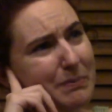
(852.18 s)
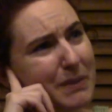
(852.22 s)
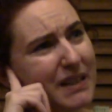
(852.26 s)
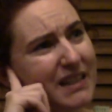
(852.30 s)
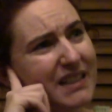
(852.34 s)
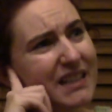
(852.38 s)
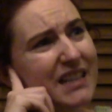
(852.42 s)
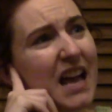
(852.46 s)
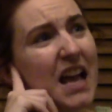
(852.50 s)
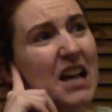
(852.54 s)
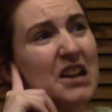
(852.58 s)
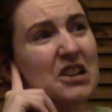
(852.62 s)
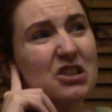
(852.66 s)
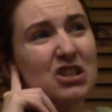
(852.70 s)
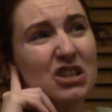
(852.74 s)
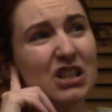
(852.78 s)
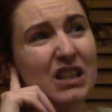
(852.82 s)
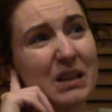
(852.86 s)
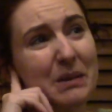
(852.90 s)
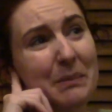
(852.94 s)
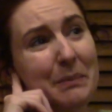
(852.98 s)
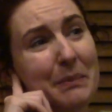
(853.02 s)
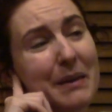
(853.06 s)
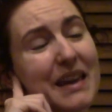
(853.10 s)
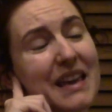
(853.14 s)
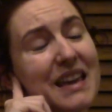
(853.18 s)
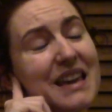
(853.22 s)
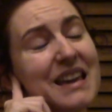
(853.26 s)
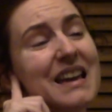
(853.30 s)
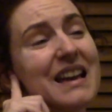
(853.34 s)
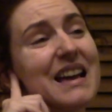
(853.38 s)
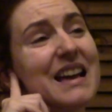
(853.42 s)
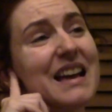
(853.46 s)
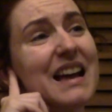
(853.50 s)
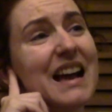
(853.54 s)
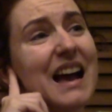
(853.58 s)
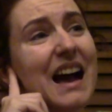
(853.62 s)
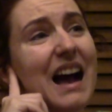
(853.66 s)
potentially
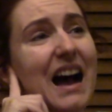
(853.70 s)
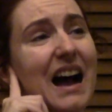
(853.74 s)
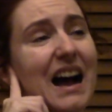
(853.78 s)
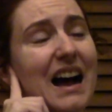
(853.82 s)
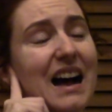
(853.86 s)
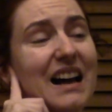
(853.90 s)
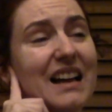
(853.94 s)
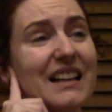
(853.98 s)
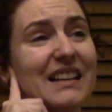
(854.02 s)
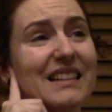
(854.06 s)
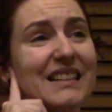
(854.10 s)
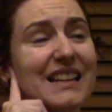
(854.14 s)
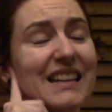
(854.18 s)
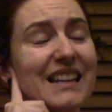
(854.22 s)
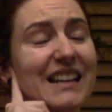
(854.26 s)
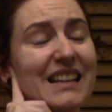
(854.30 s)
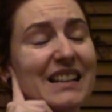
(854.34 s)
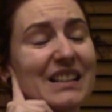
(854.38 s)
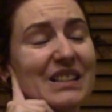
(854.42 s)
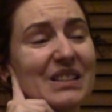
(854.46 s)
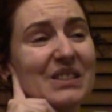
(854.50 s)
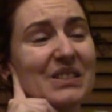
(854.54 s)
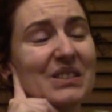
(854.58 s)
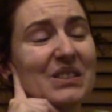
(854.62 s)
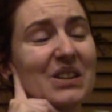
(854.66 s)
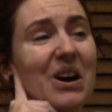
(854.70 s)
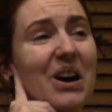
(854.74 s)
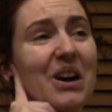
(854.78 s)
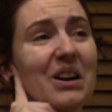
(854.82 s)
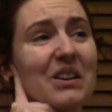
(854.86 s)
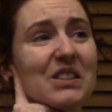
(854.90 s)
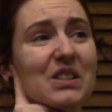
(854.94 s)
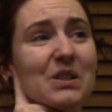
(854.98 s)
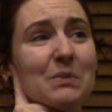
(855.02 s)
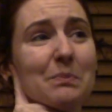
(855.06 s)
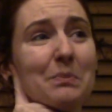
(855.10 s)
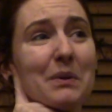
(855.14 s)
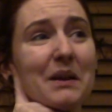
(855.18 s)
be knitting
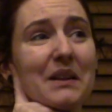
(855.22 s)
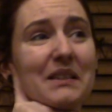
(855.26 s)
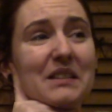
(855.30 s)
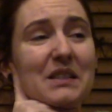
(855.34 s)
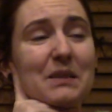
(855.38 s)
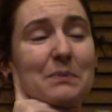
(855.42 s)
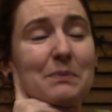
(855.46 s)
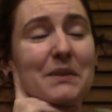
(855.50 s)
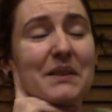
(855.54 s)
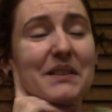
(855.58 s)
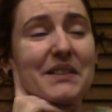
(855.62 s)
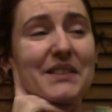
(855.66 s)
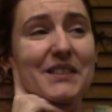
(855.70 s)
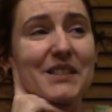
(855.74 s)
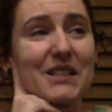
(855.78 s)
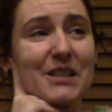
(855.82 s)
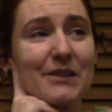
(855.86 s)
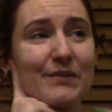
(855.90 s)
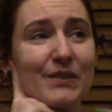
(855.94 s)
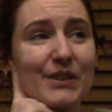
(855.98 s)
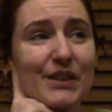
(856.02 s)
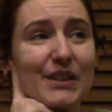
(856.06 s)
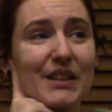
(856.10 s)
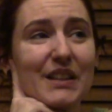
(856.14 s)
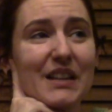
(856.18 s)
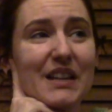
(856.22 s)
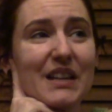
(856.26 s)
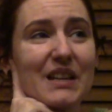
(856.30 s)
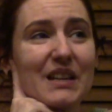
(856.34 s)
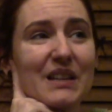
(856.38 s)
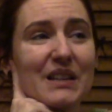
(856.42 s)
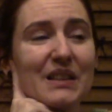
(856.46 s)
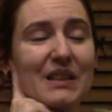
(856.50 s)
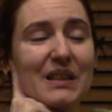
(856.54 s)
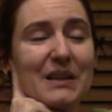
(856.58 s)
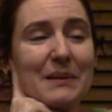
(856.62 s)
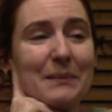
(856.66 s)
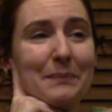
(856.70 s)
socks, but
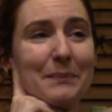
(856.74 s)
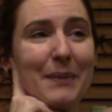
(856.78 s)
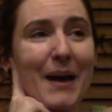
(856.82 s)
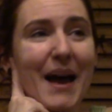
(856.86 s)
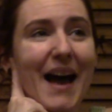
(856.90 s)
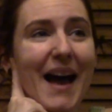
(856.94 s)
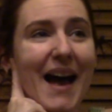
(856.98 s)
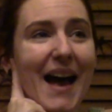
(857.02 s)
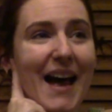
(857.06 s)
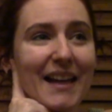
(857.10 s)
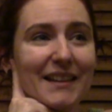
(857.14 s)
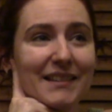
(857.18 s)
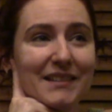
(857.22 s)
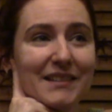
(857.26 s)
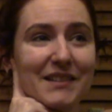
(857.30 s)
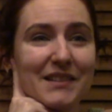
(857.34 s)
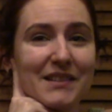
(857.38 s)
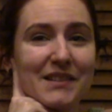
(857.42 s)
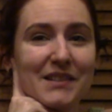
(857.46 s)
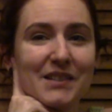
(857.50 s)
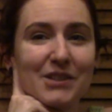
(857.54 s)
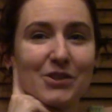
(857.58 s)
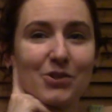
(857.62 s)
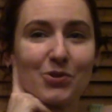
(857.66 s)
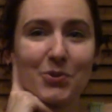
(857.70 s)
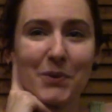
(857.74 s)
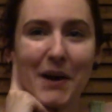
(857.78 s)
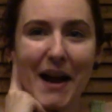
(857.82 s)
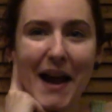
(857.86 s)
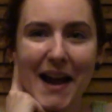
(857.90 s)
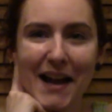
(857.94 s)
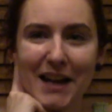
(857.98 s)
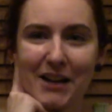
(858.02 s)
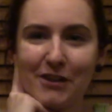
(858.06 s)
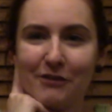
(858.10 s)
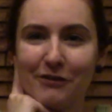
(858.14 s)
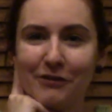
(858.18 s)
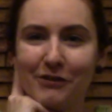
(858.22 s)
specifically the Patton's
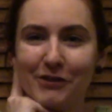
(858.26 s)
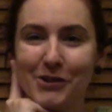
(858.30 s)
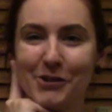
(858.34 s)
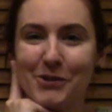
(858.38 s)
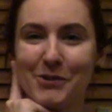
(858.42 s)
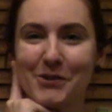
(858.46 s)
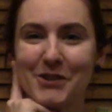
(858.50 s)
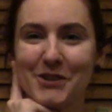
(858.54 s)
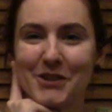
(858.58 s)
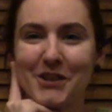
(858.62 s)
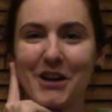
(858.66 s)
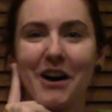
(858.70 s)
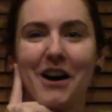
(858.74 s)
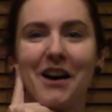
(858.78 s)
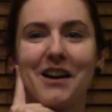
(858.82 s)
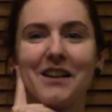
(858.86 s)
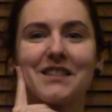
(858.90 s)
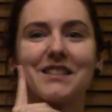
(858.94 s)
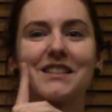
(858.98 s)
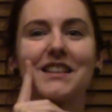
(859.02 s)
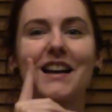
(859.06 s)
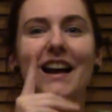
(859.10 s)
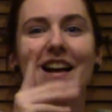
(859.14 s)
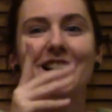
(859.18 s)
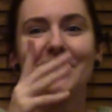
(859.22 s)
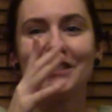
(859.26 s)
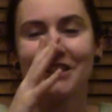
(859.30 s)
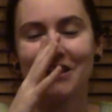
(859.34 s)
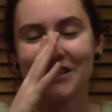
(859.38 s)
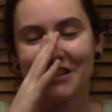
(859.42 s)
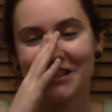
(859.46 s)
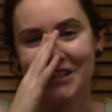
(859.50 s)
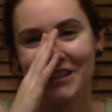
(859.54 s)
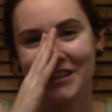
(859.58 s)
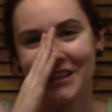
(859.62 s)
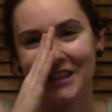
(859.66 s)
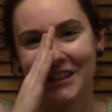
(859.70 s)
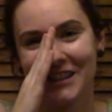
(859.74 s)
dragon fruit socks.
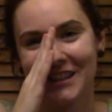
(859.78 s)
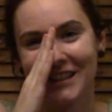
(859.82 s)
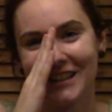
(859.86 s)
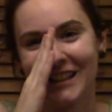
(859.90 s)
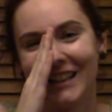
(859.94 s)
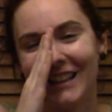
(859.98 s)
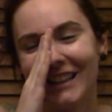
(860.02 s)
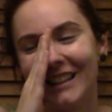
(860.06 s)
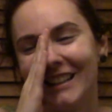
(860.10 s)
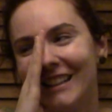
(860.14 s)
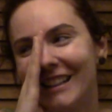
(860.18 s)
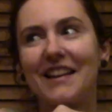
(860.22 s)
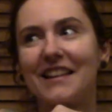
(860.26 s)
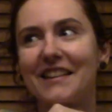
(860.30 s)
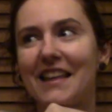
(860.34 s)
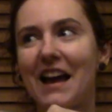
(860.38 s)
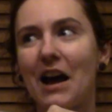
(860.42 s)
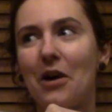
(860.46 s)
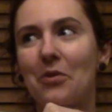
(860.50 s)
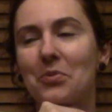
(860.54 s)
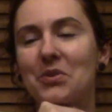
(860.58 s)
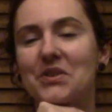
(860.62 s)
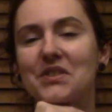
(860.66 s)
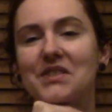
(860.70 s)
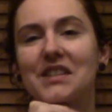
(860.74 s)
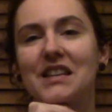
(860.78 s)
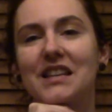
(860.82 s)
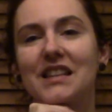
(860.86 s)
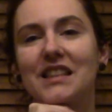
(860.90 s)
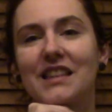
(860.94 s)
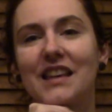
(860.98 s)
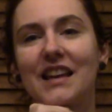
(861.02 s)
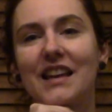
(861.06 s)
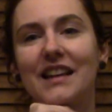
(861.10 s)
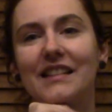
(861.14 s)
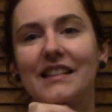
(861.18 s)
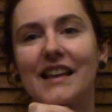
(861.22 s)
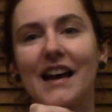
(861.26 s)
And that was the
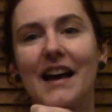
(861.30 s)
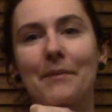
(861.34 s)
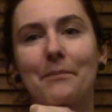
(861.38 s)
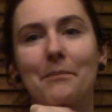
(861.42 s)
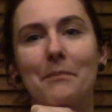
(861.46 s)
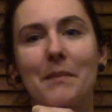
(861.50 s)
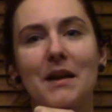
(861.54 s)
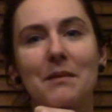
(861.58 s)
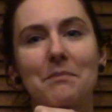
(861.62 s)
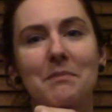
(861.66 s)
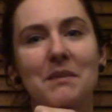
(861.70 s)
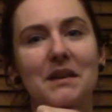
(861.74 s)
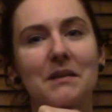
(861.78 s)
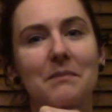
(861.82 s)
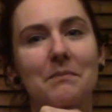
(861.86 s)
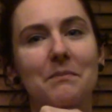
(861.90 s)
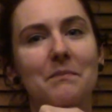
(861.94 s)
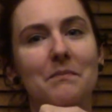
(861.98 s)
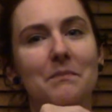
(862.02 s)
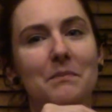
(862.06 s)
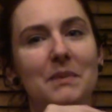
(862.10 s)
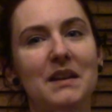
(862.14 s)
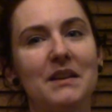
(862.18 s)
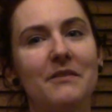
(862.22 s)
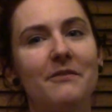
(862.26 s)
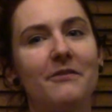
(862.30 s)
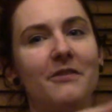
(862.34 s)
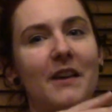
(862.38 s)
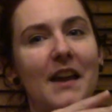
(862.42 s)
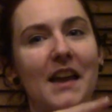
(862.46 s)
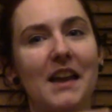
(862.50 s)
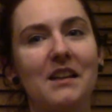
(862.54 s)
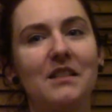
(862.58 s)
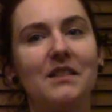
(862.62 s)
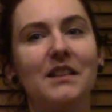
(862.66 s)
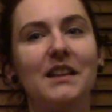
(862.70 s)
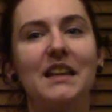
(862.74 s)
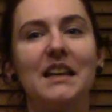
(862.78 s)
thing that made me be
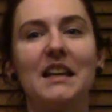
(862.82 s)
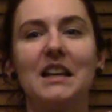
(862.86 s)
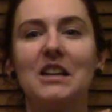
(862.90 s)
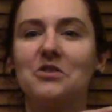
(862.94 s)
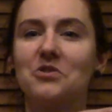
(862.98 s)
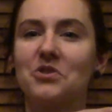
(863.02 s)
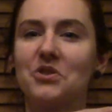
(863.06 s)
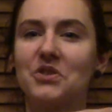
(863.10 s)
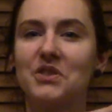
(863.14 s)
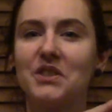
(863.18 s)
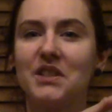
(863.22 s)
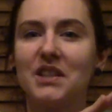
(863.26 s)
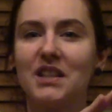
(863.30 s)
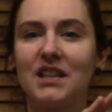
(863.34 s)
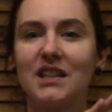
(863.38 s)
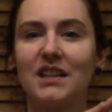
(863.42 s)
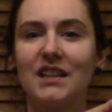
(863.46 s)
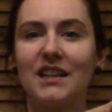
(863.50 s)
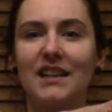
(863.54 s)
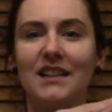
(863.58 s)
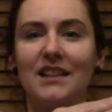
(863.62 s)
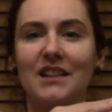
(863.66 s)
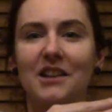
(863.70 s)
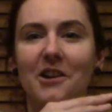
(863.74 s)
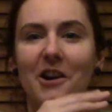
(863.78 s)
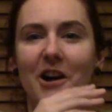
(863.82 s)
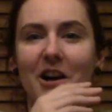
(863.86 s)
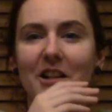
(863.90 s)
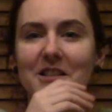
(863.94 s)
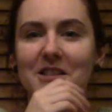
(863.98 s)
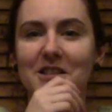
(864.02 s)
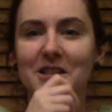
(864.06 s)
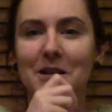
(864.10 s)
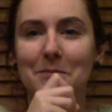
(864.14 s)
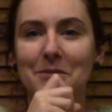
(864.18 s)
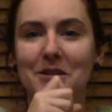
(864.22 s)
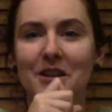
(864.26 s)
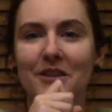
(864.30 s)
vaguely interested in the
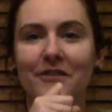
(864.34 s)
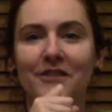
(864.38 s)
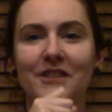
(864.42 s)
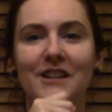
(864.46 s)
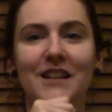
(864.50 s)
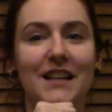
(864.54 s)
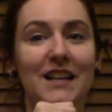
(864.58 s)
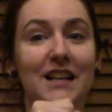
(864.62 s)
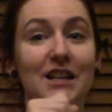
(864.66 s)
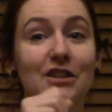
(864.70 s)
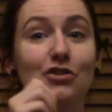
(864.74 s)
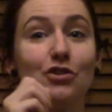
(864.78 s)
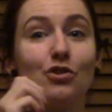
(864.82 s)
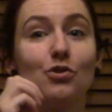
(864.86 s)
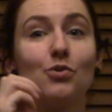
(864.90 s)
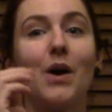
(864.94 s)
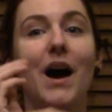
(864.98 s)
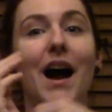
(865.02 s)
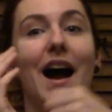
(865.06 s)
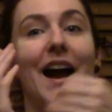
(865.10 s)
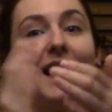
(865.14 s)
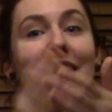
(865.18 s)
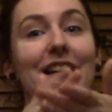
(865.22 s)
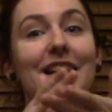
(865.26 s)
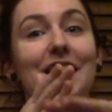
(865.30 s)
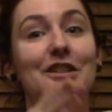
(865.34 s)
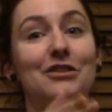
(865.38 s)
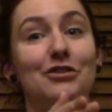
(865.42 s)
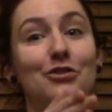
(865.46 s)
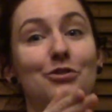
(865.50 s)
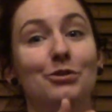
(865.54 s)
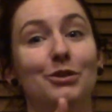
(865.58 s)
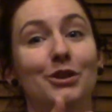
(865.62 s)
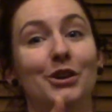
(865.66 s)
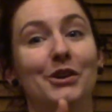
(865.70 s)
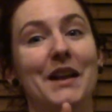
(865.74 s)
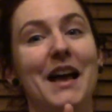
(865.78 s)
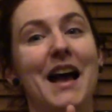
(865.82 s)
concept of knitting too. I need
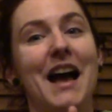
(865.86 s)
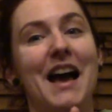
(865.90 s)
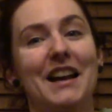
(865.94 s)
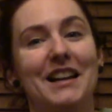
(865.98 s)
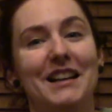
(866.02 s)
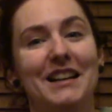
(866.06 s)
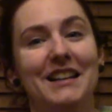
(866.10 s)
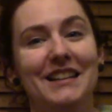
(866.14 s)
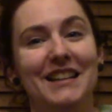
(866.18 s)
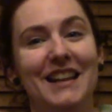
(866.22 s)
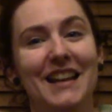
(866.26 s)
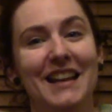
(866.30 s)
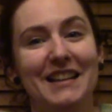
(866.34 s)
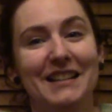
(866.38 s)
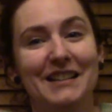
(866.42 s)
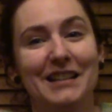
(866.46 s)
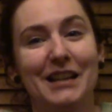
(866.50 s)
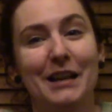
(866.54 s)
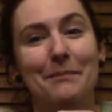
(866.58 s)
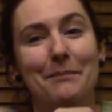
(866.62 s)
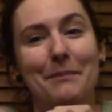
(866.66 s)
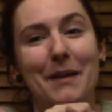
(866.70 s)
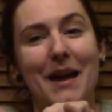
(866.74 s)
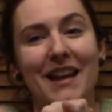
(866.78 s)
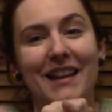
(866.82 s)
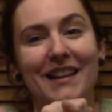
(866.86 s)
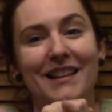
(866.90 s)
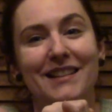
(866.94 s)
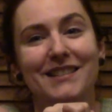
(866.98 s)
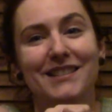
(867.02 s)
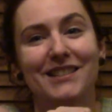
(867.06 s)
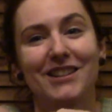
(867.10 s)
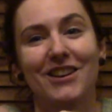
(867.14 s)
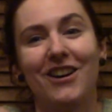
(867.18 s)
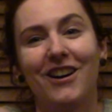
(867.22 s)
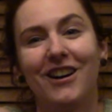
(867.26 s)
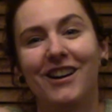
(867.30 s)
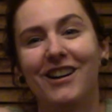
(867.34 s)
to learn how to knit to make
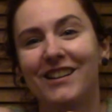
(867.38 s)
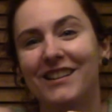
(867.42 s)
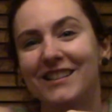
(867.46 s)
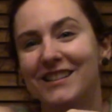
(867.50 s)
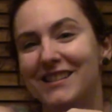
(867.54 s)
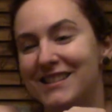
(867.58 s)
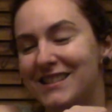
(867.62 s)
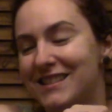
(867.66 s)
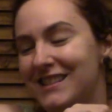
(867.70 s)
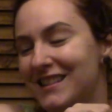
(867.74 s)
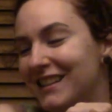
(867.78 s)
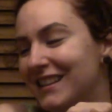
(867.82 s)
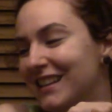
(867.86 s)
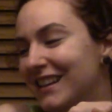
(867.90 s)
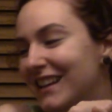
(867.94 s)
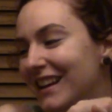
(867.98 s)
socks.